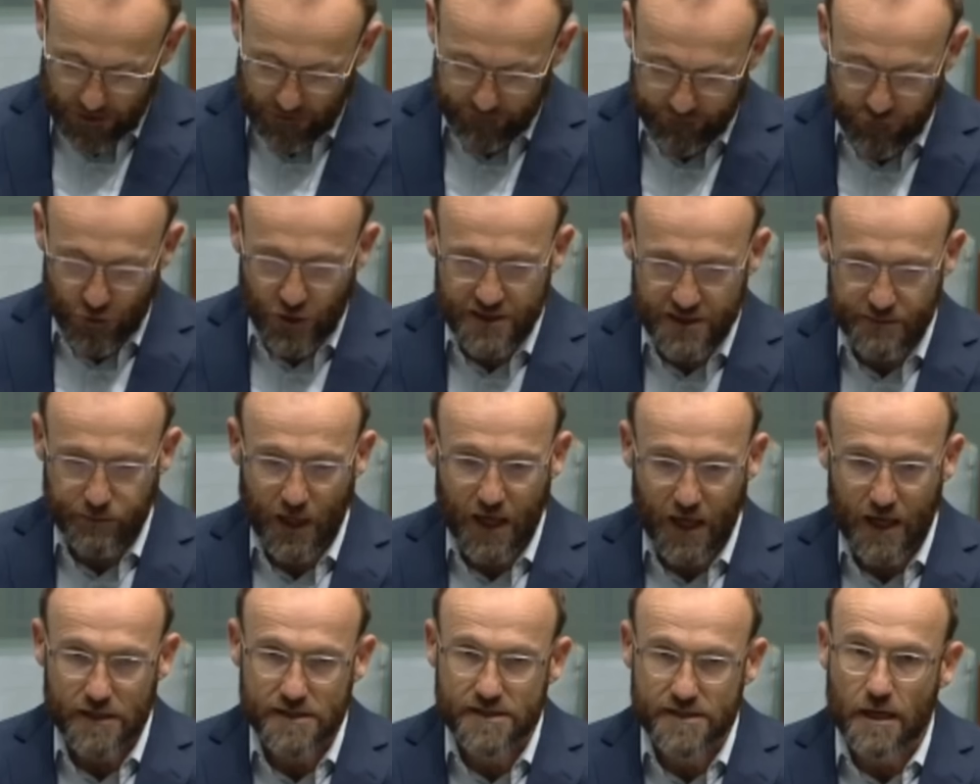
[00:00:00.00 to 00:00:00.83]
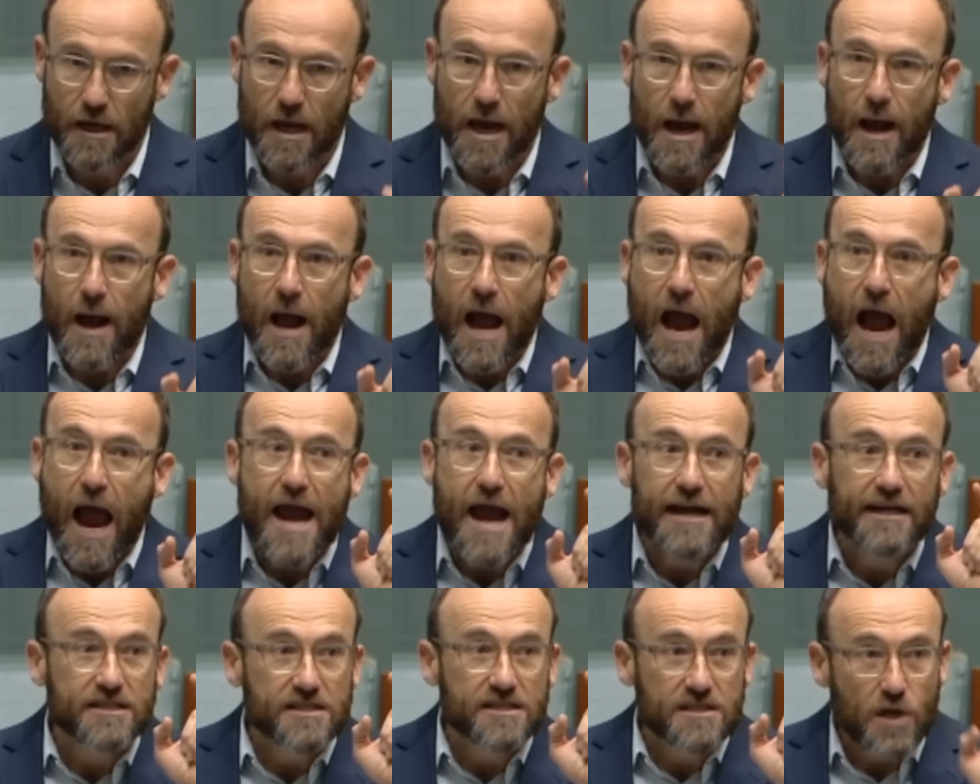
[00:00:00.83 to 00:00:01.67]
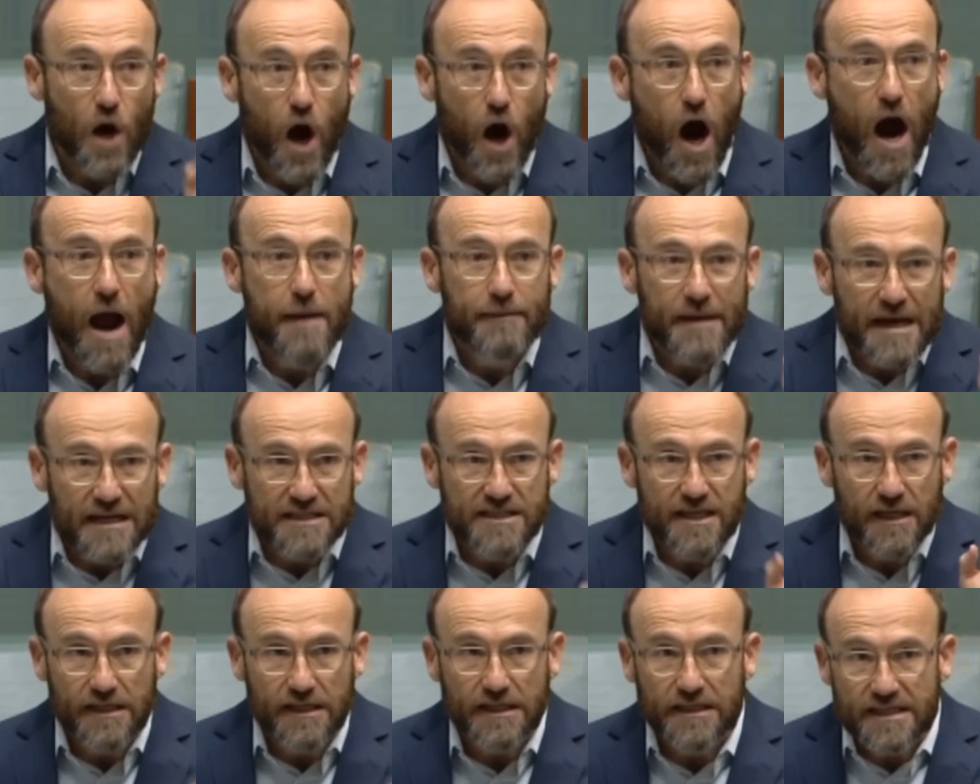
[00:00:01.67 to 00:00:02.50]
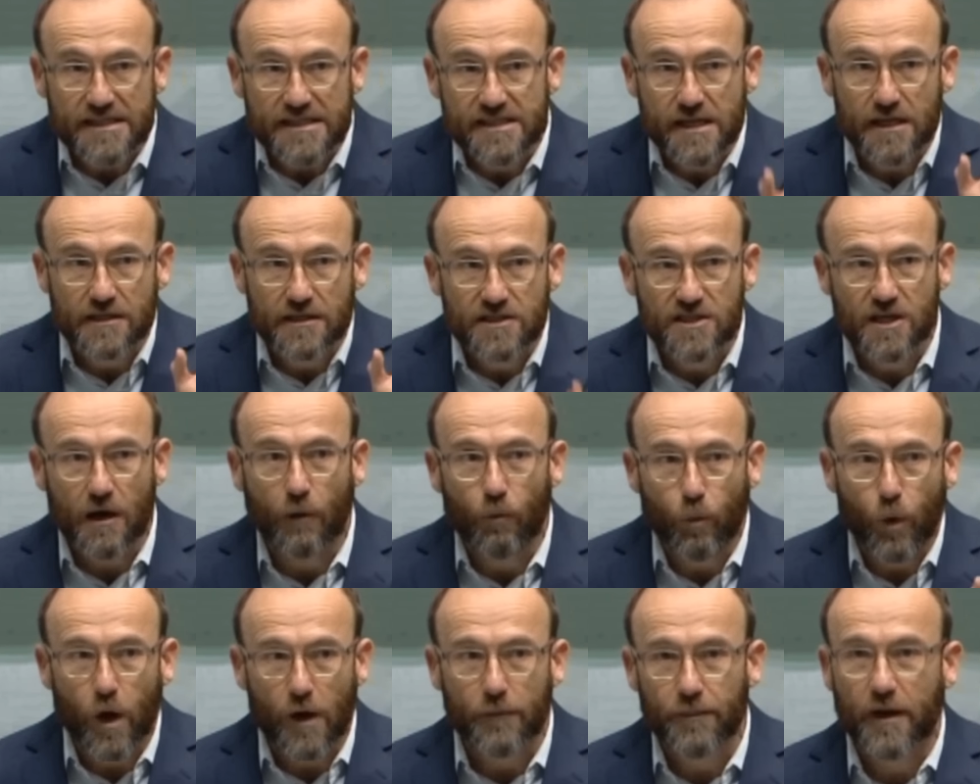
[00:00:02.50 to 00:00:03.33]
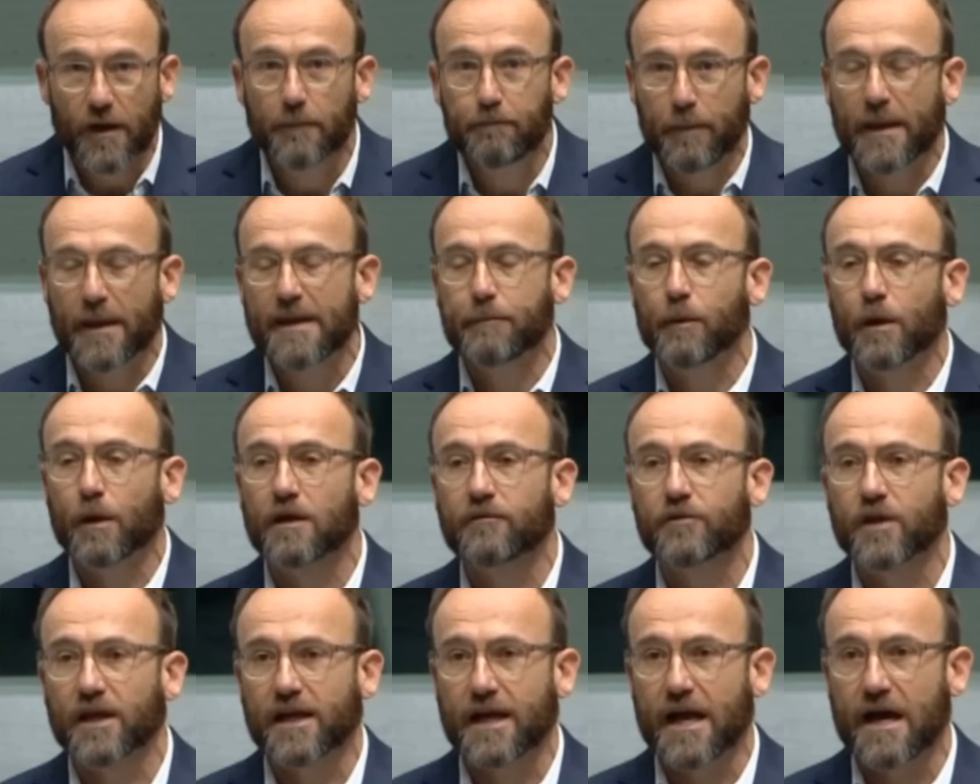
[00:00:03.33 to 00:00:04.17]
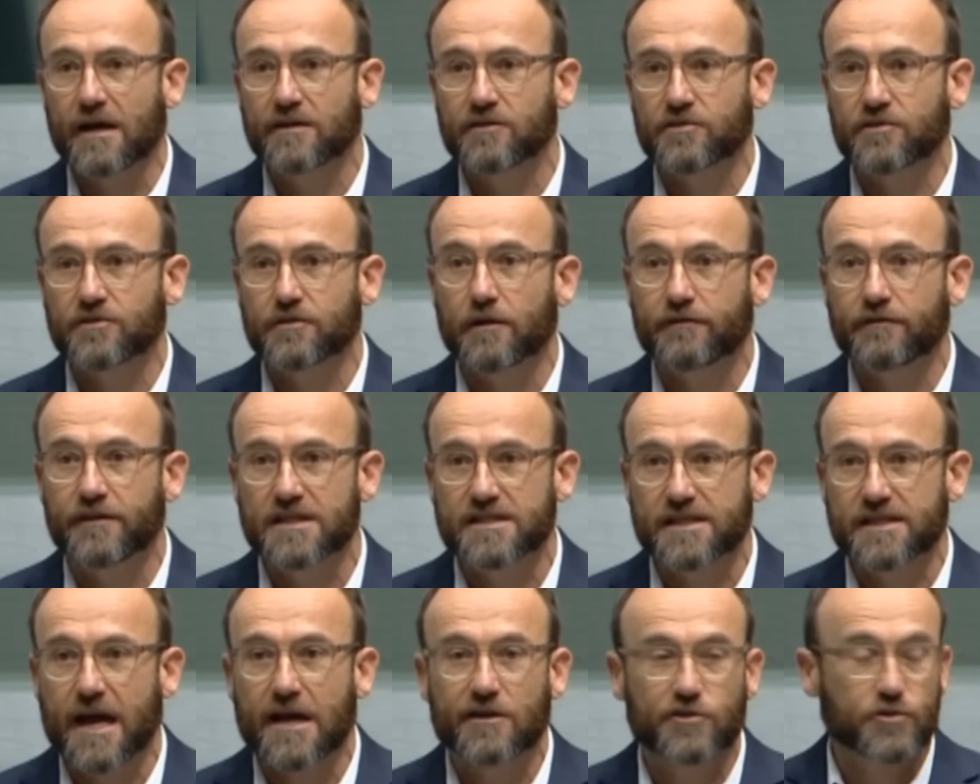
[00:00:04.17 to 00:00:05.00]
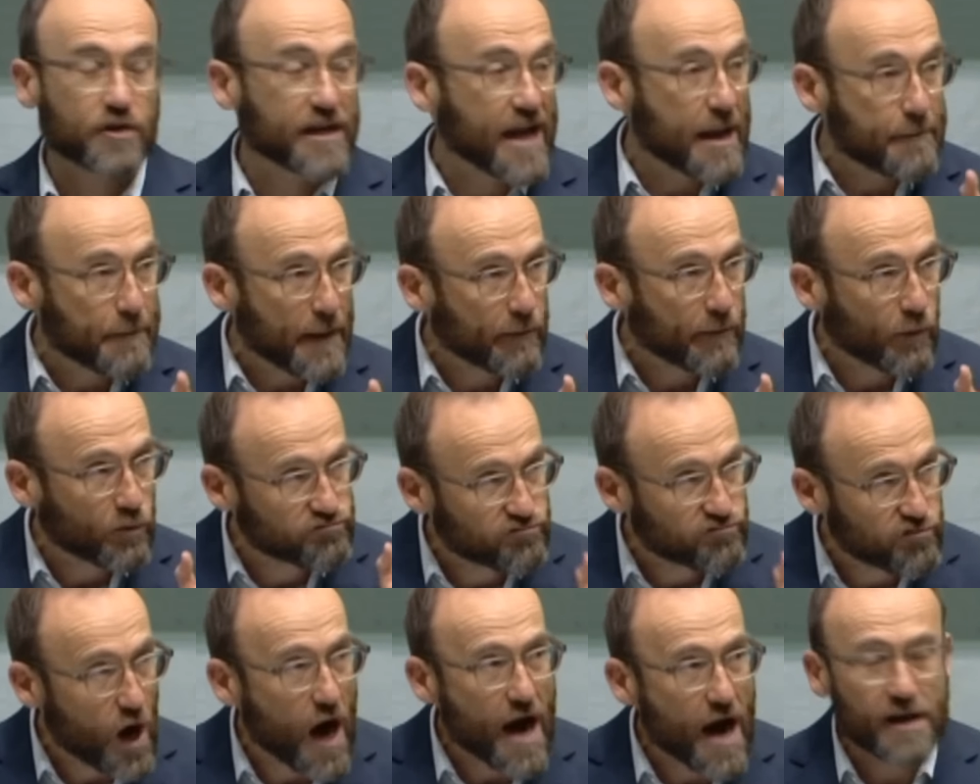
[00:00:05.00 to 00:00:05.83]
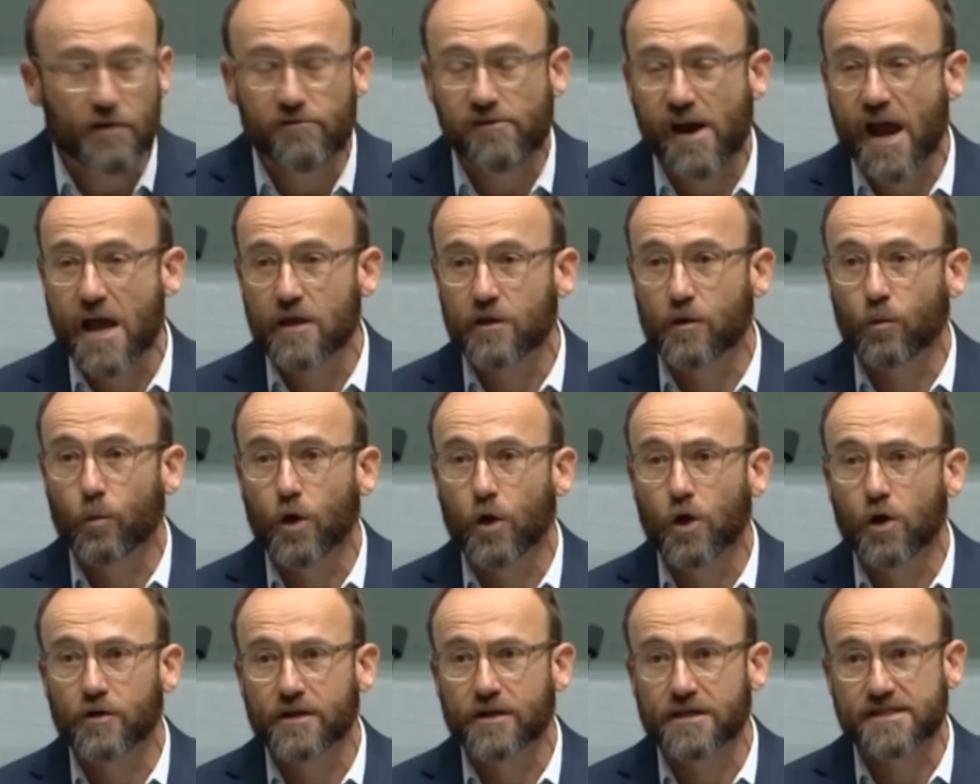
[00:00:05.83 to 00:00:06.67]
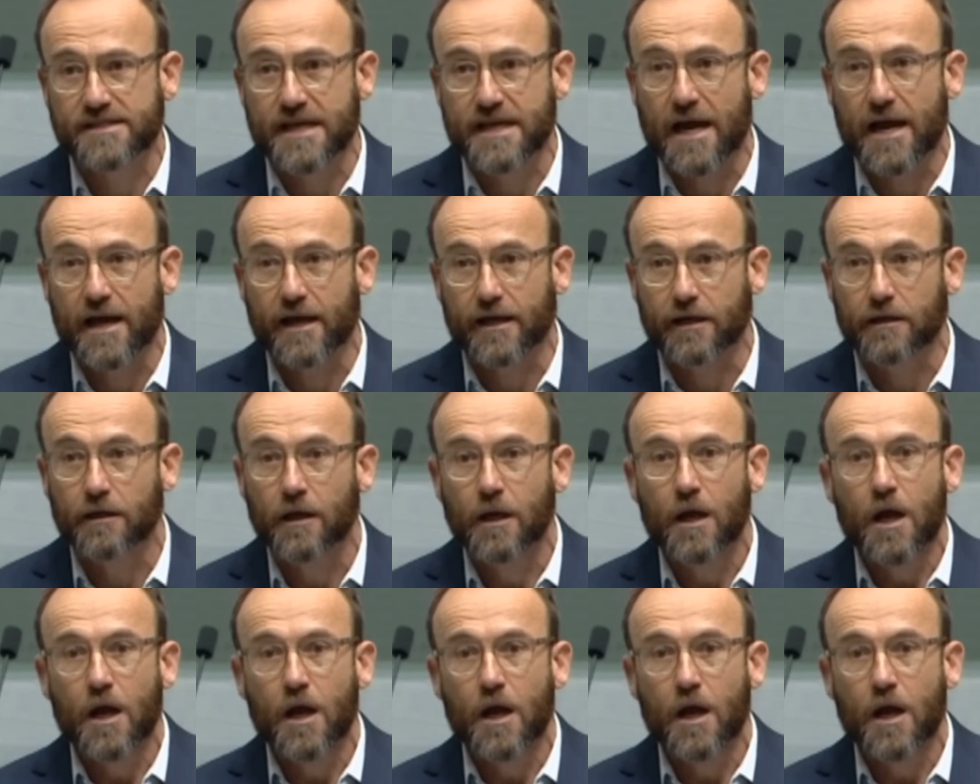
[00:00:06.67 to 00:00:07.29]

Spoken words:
first place. It is time now to listen to what the people of this country and people right around the world are saying.